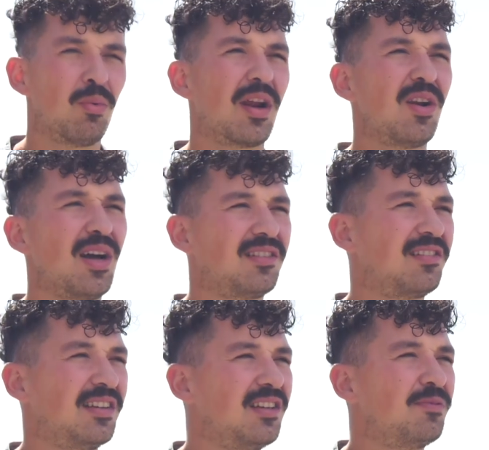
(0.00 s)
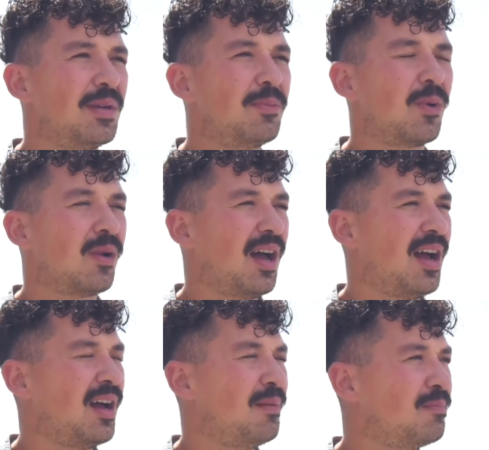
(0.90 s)
What I'd like to see is people
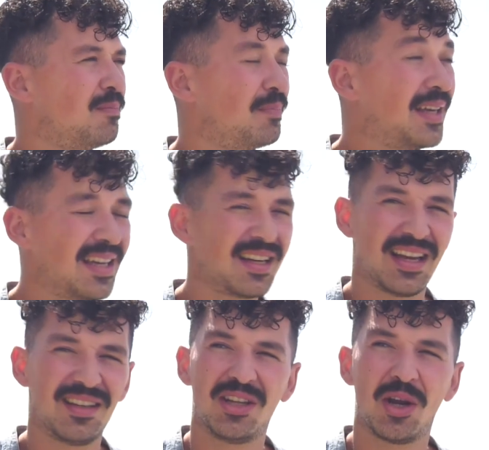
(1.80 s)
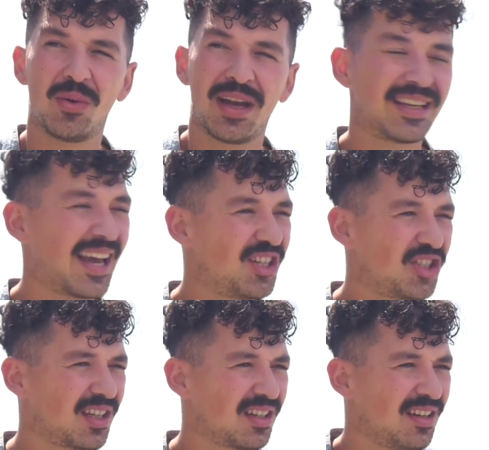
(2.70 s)
um, being, uh, you know,
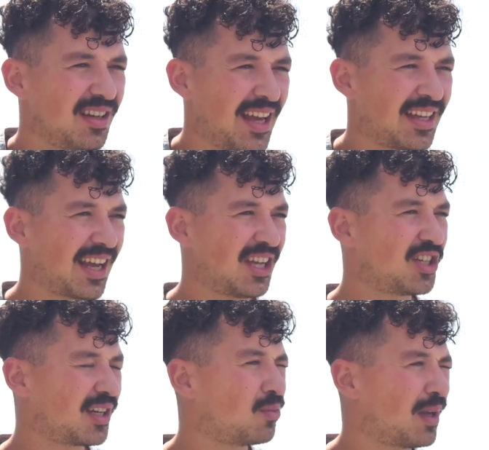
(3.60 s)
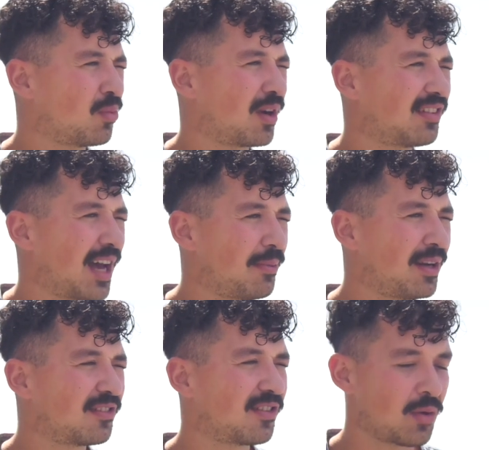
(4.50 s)
engaging, engaging in, what is
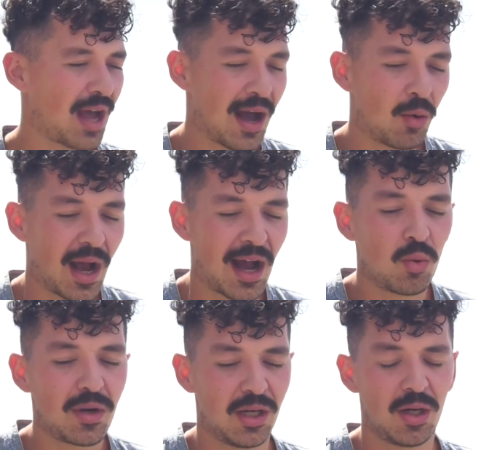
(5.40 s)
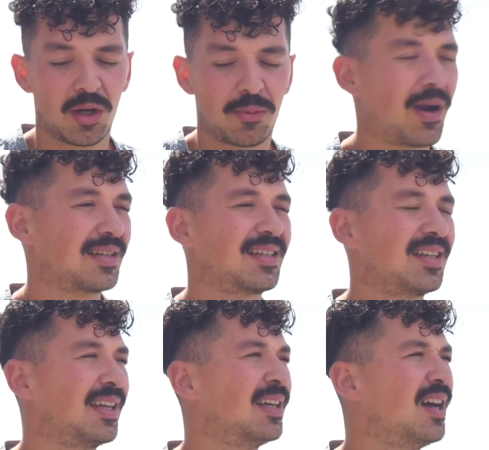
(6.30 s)
happening. So how, how would it look
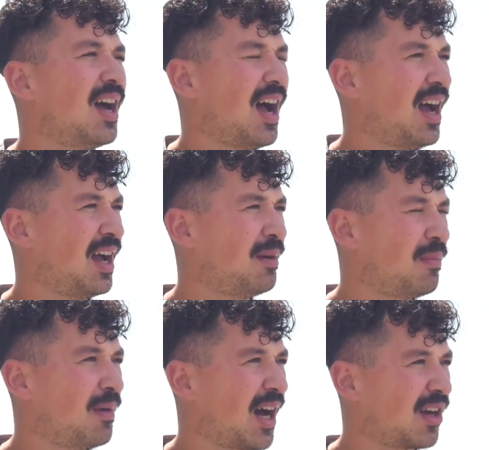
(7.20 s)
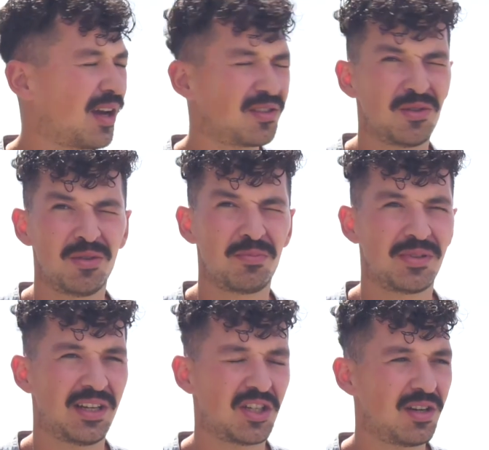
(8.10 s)
practically? Um, I'd like to
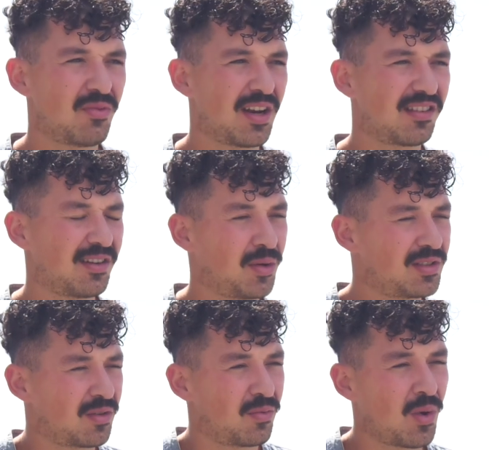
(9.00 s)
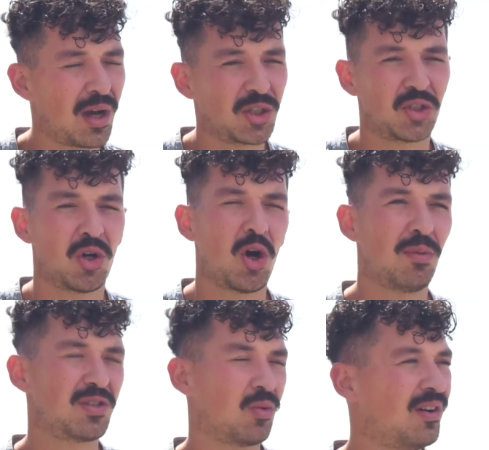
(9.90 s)
potentially run a series of
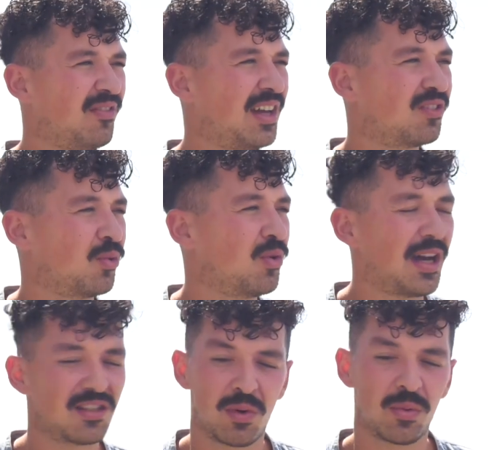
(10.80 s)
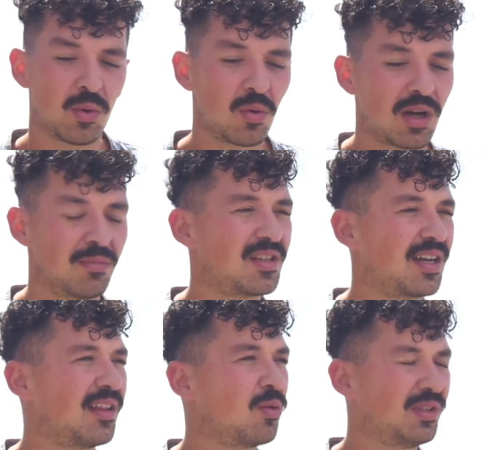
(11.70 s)
workshops or events or nights where we all come
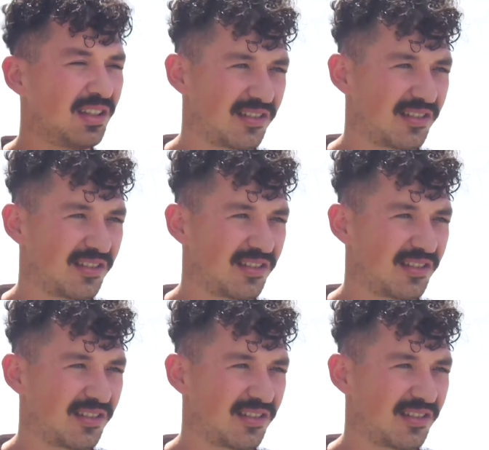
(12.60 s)
together, we